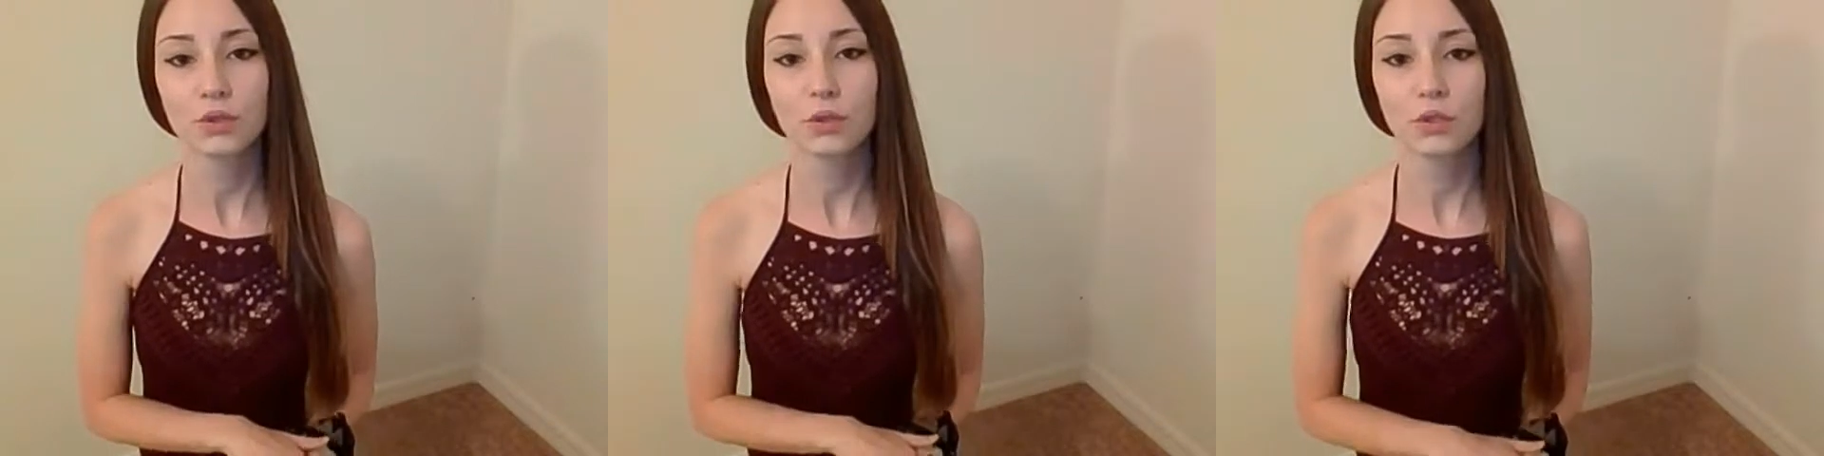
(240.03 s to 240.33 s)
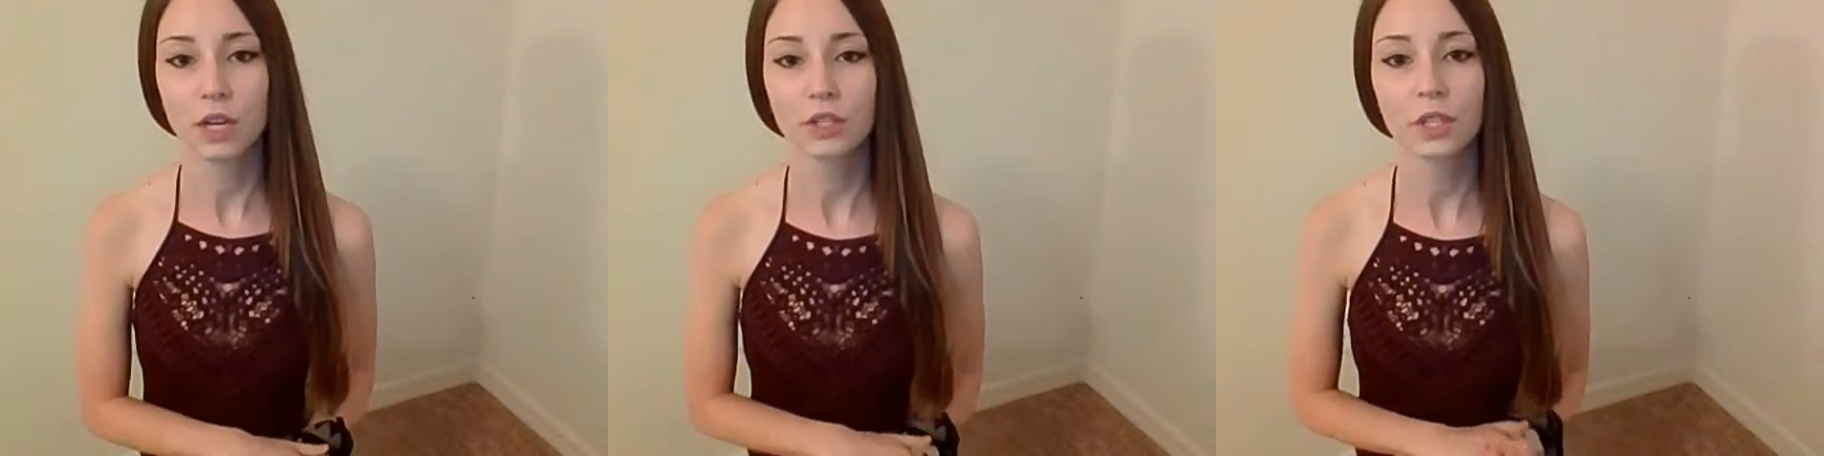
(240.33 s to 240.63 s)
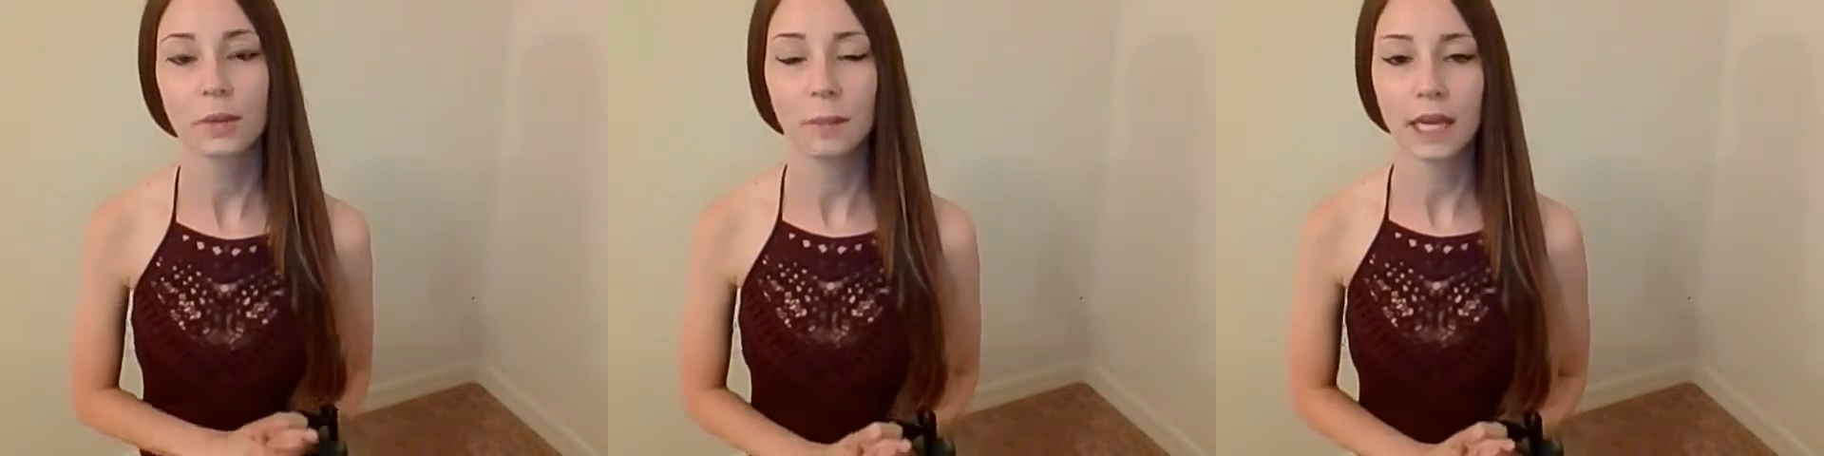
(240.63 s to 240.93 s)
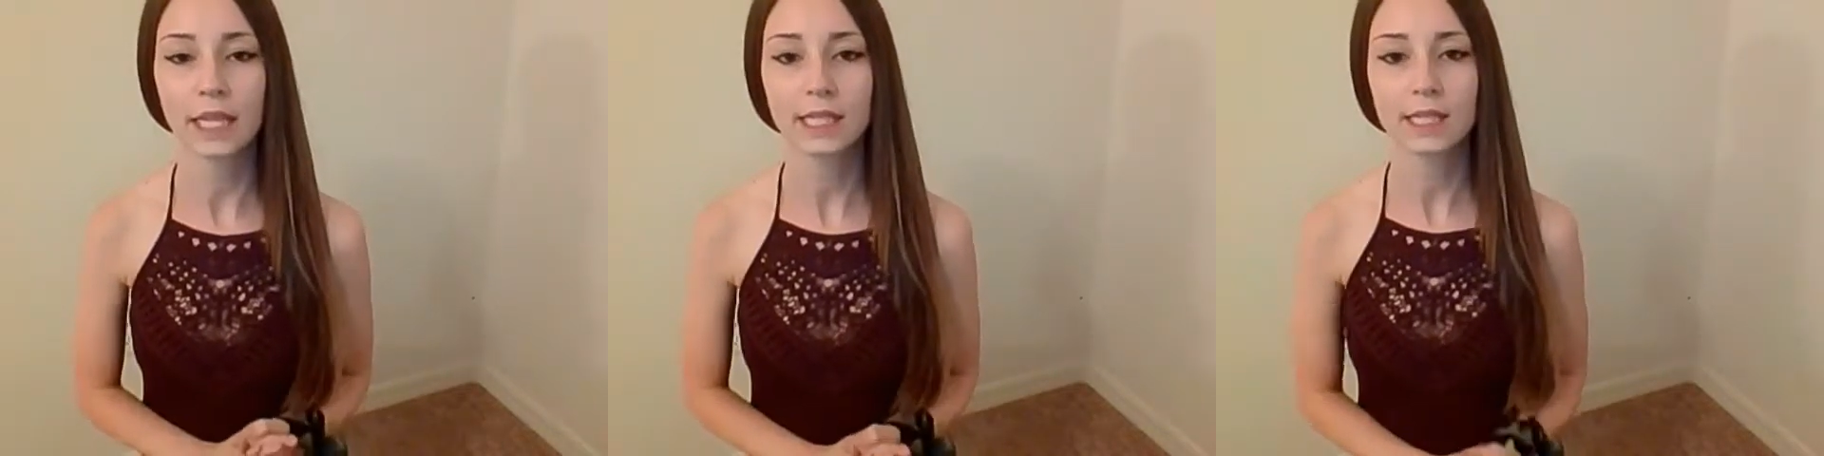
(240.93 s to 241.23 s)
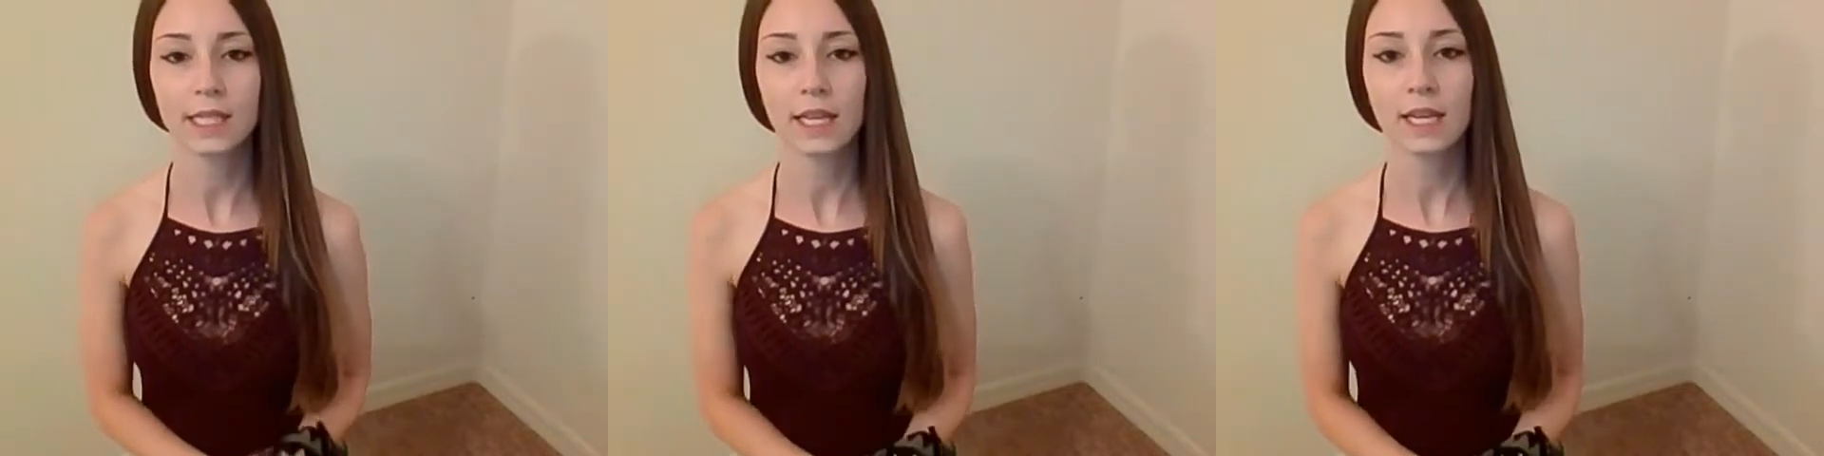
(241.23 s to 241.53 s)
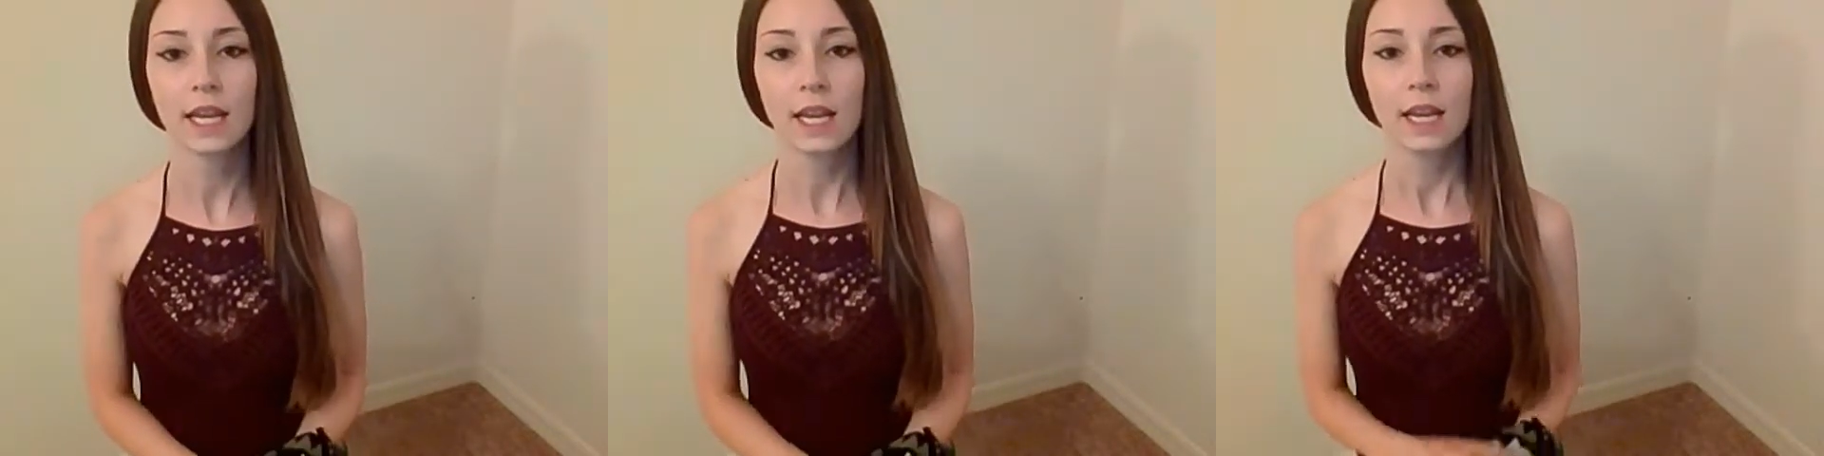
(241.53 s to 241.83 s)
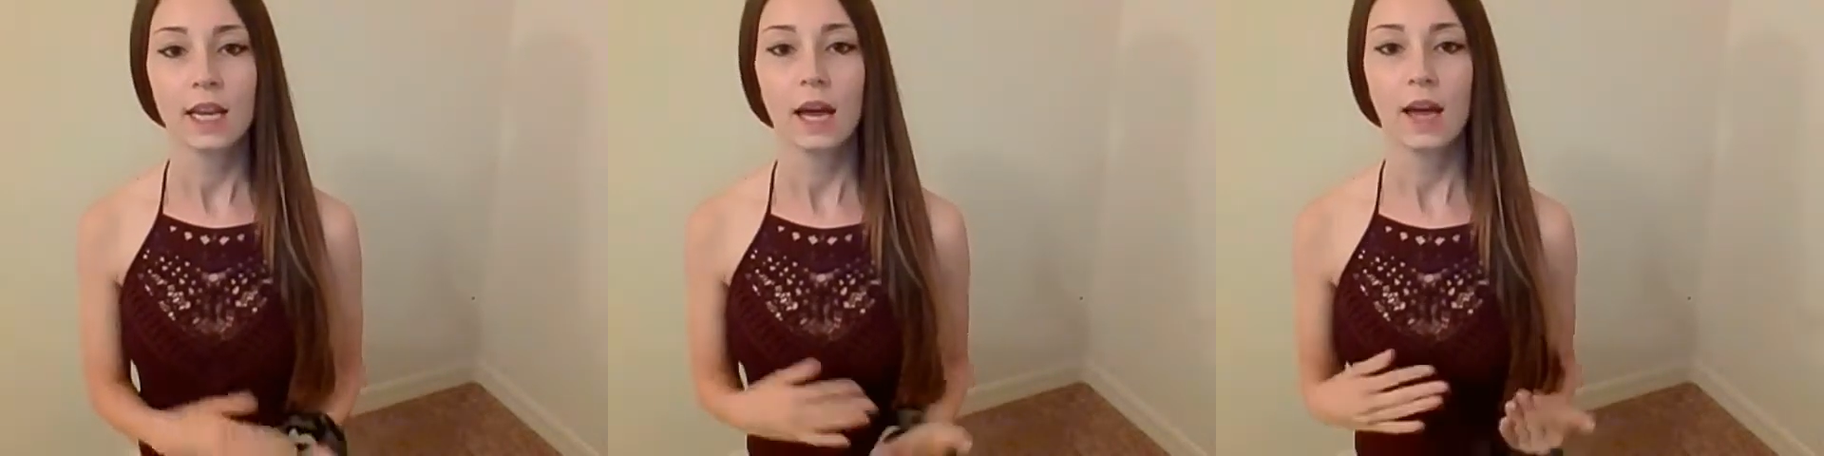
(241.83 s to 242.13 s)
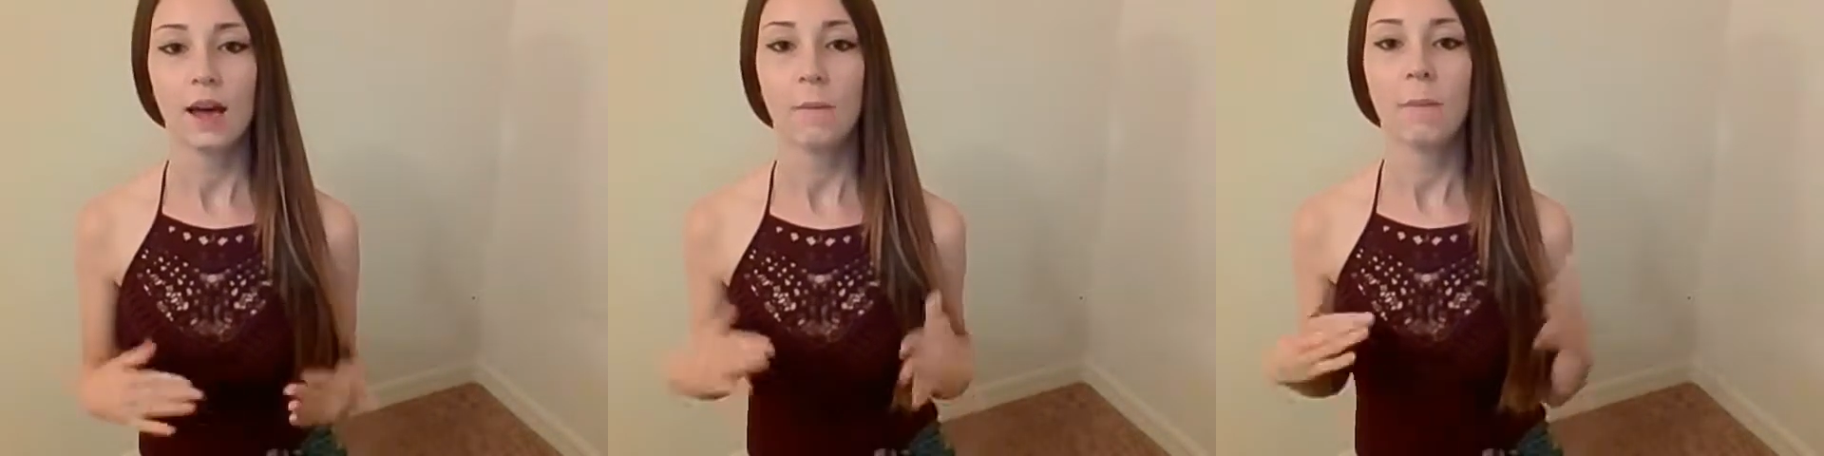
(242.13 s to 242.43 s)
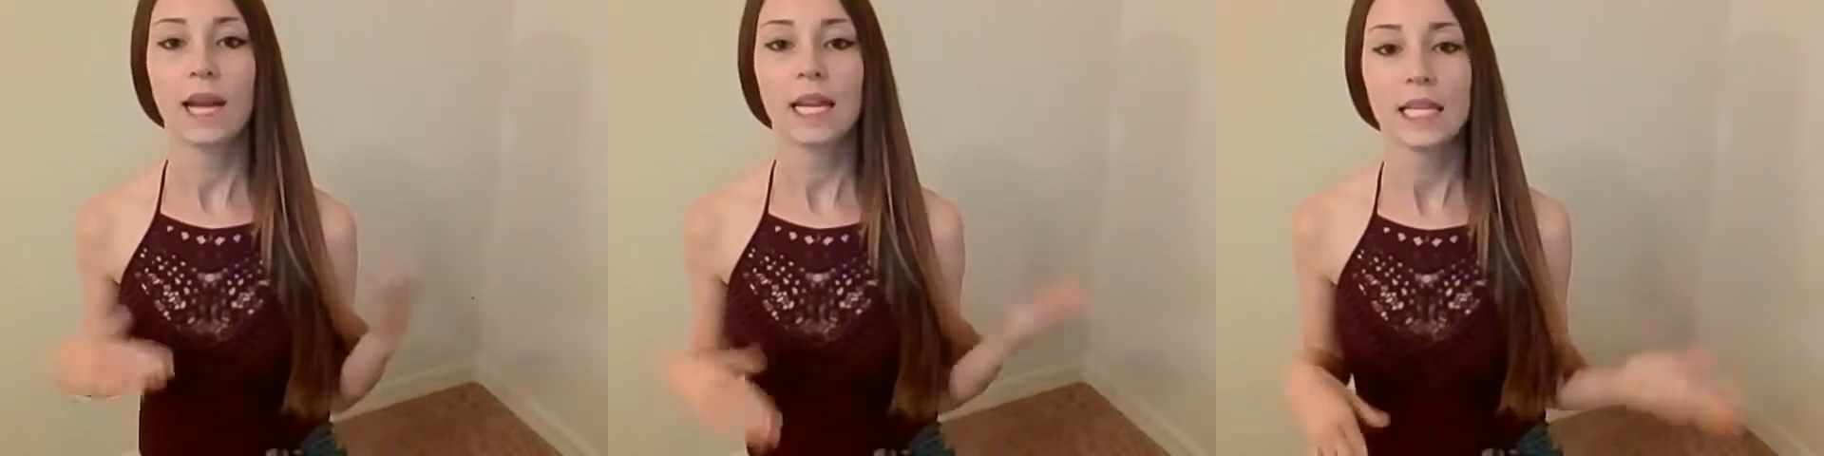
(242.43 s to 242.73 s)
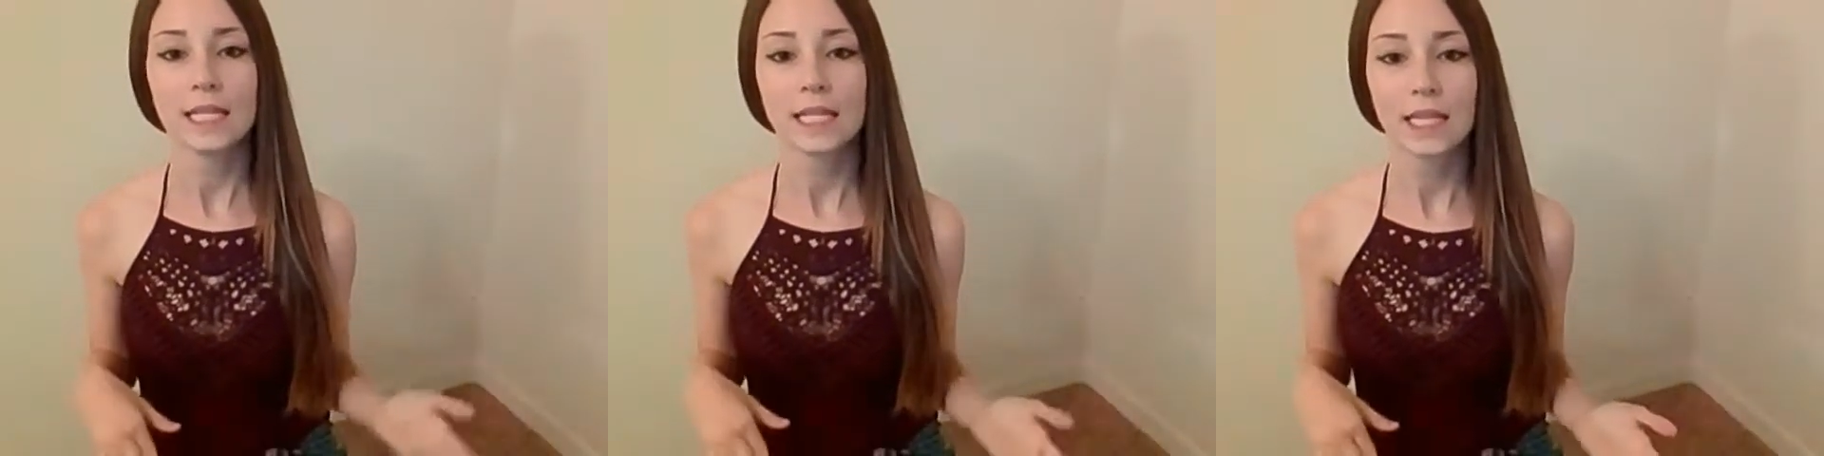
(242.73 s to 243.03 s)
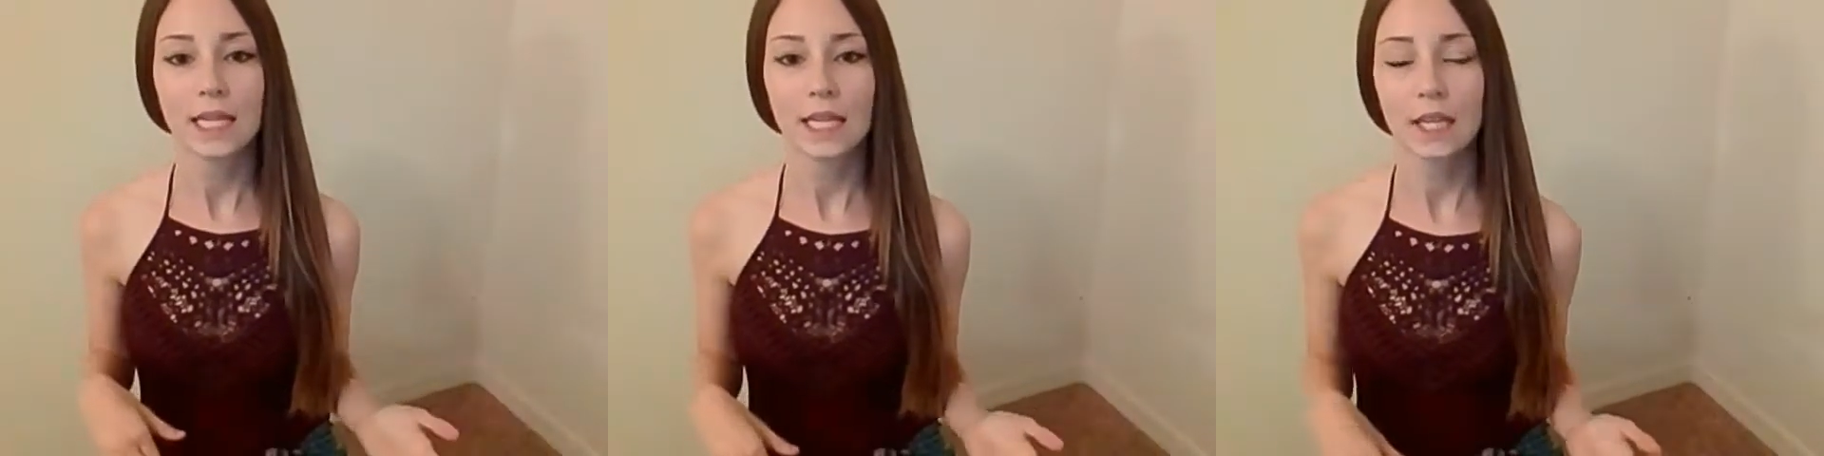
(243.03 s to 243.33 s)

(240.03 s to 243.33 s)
structure comparison, mechanistic